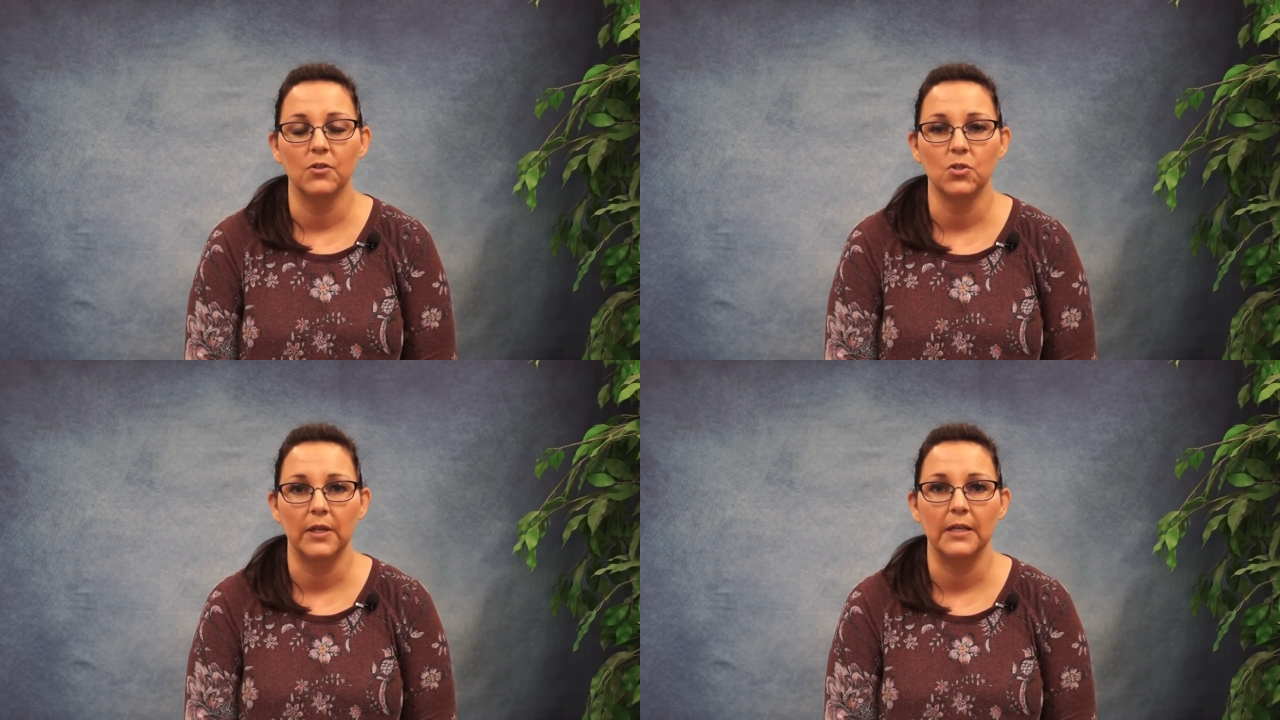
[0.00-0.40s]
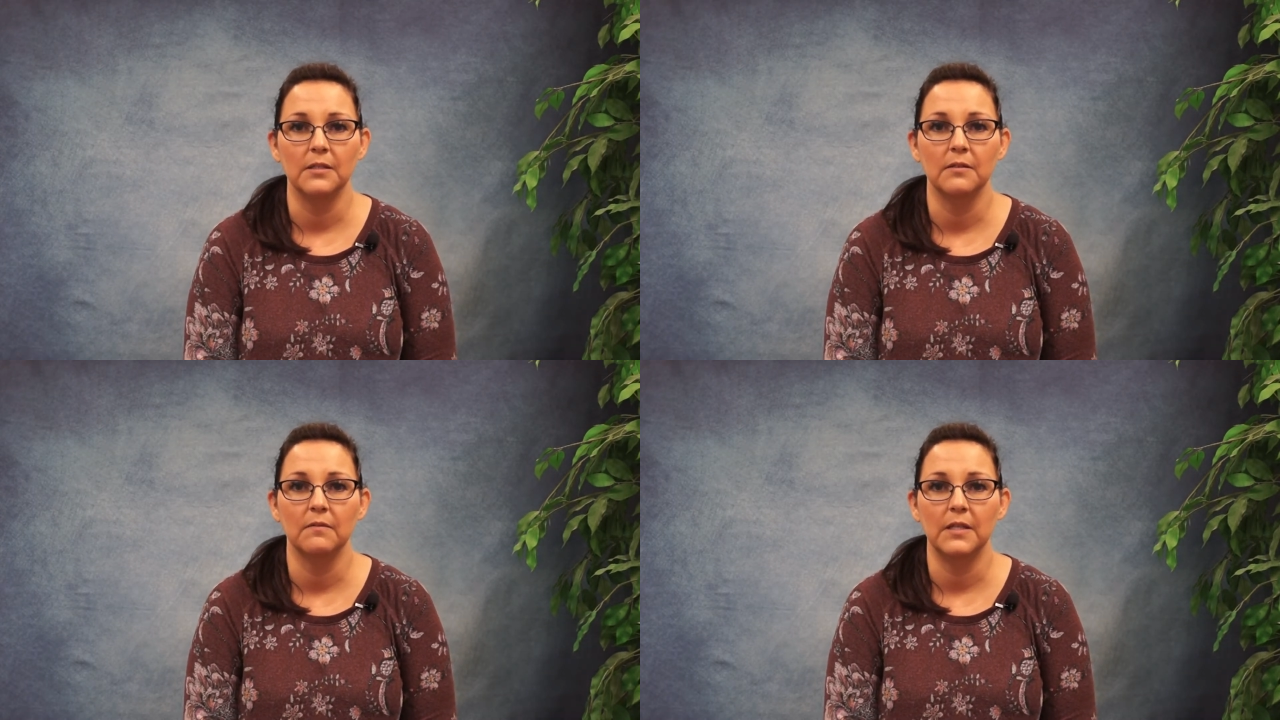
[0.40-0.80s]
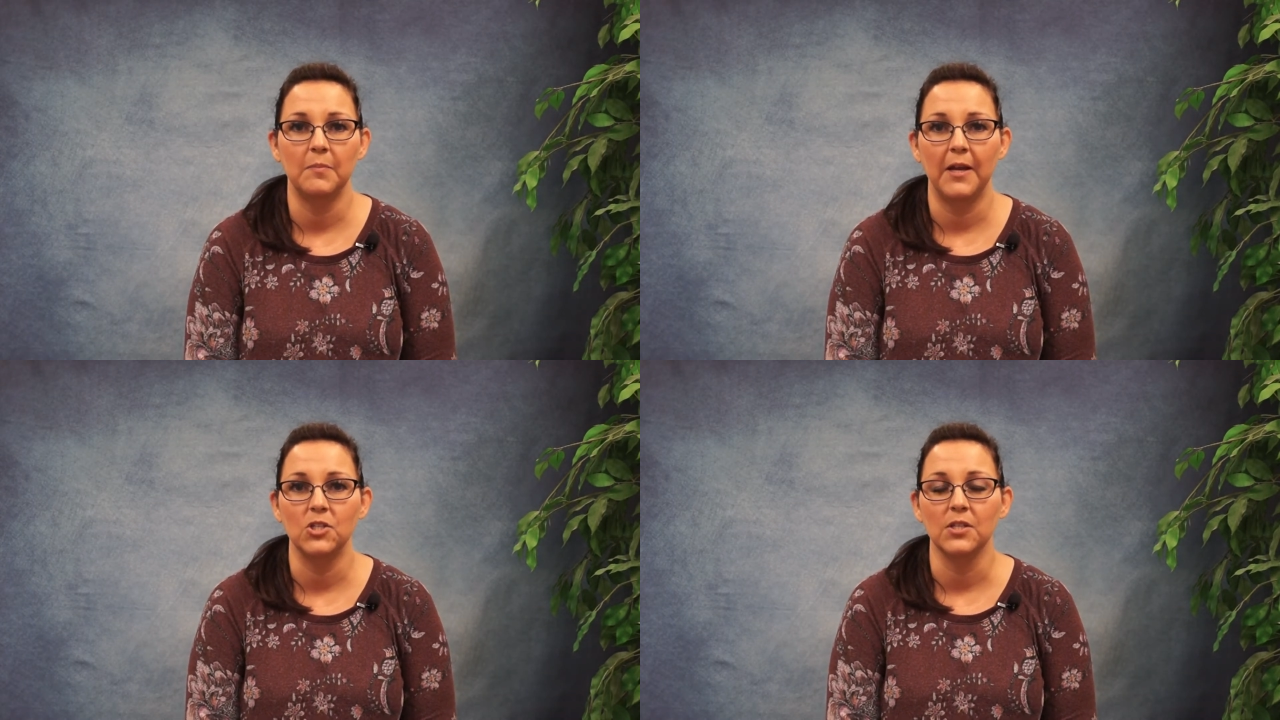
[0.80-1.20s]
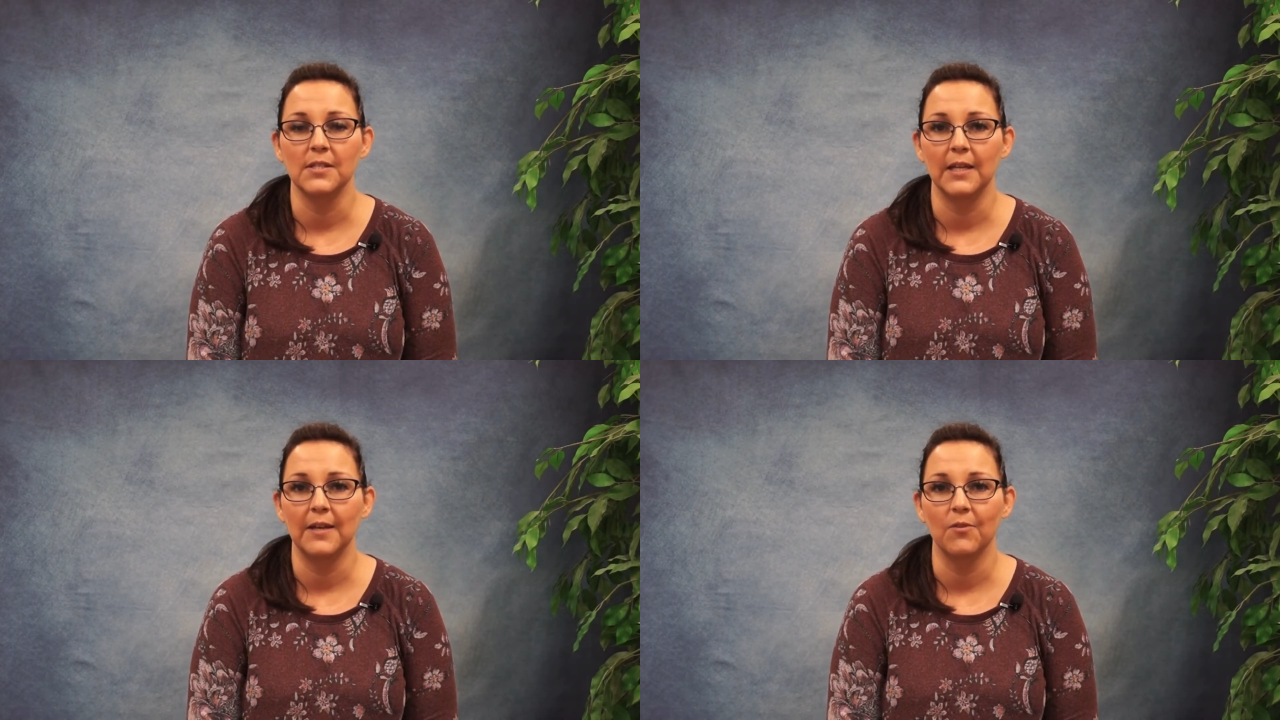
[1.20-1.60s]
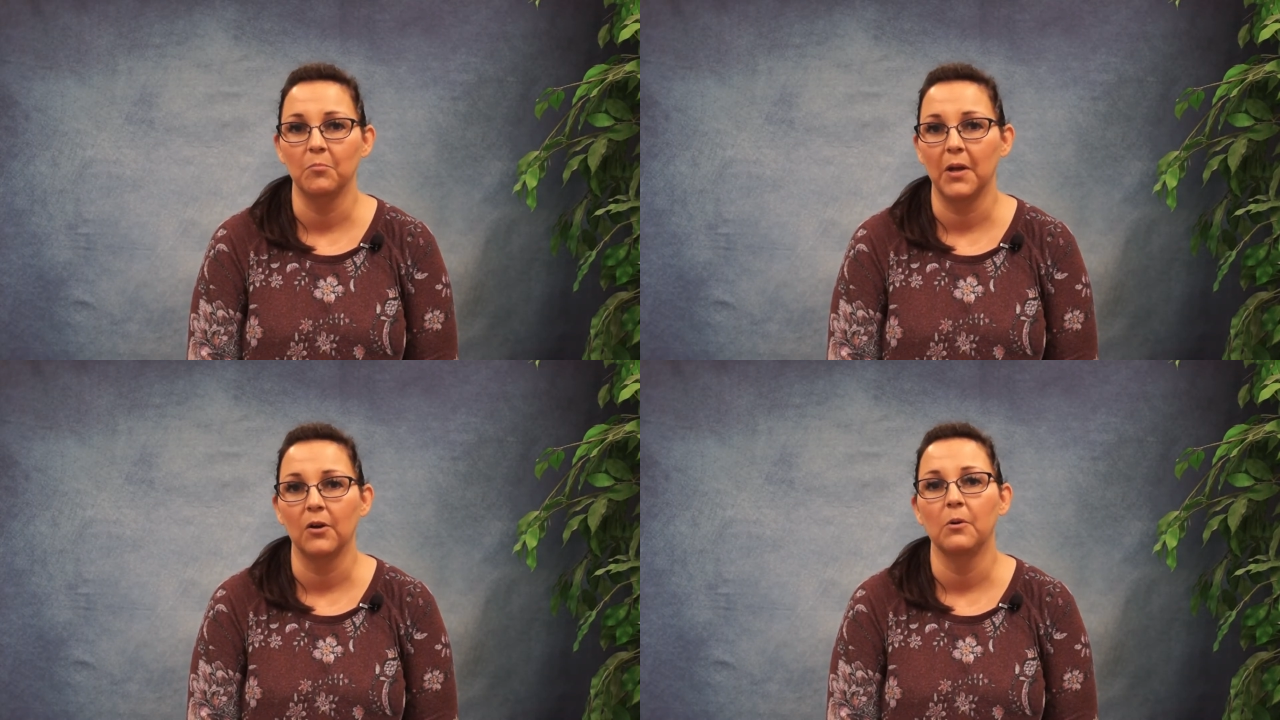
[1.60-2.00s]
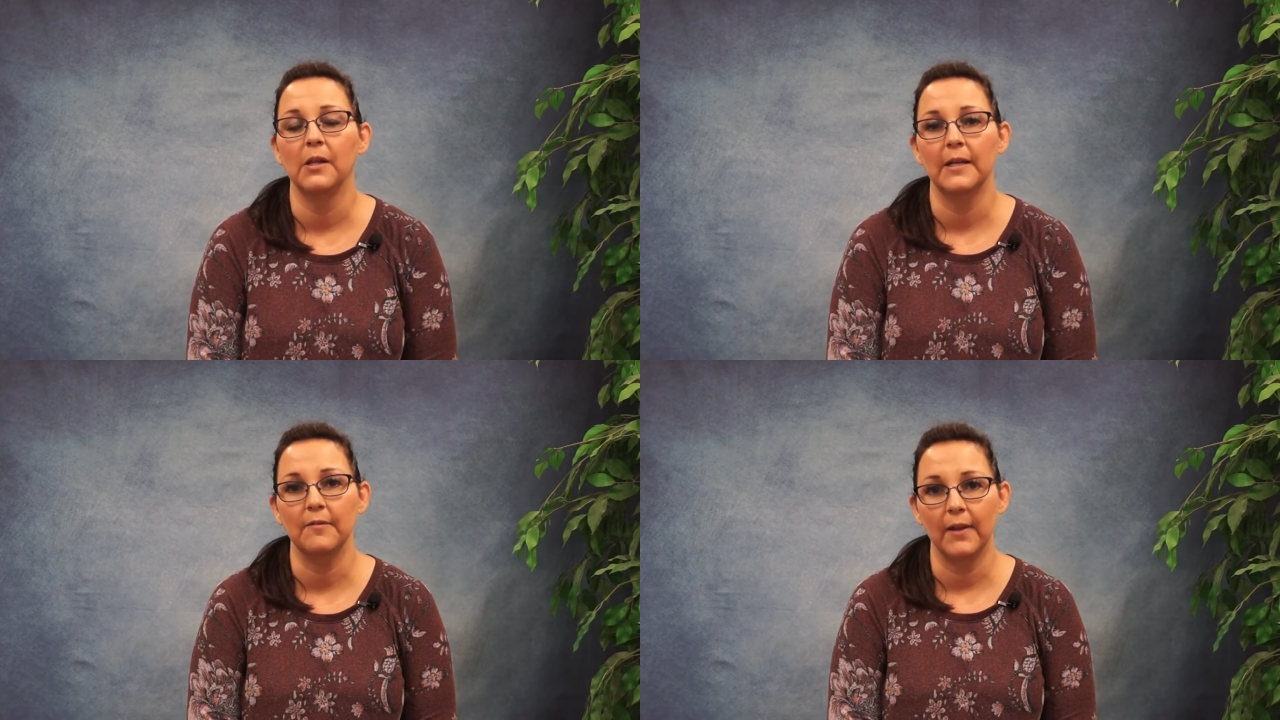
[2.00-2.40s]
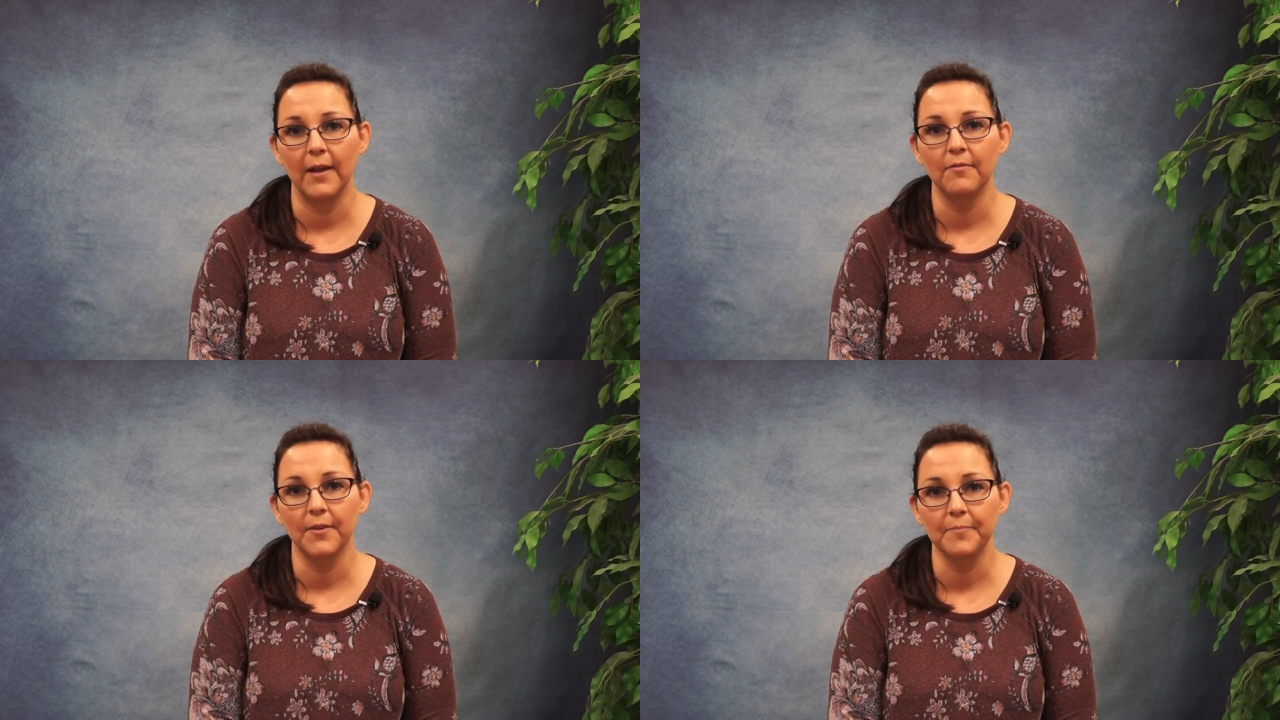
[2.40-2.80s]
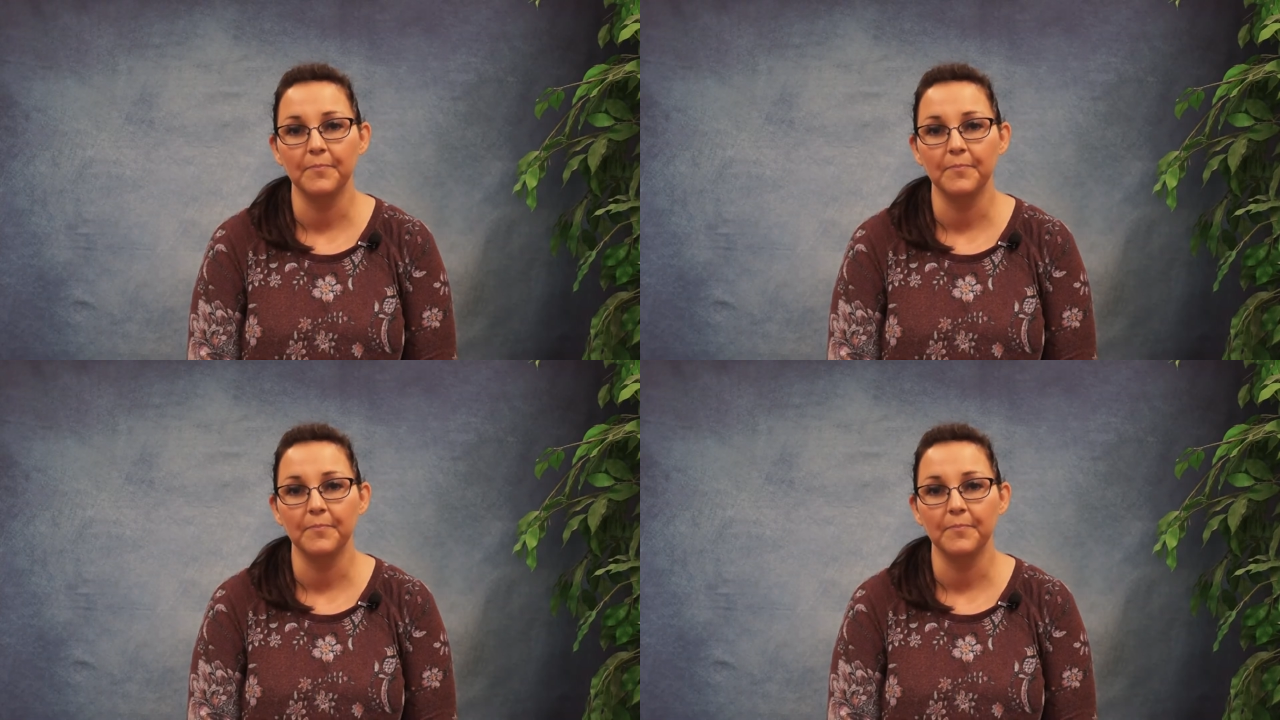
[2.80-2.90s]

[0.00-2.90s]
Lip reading: treat these patients and give them better quality of life.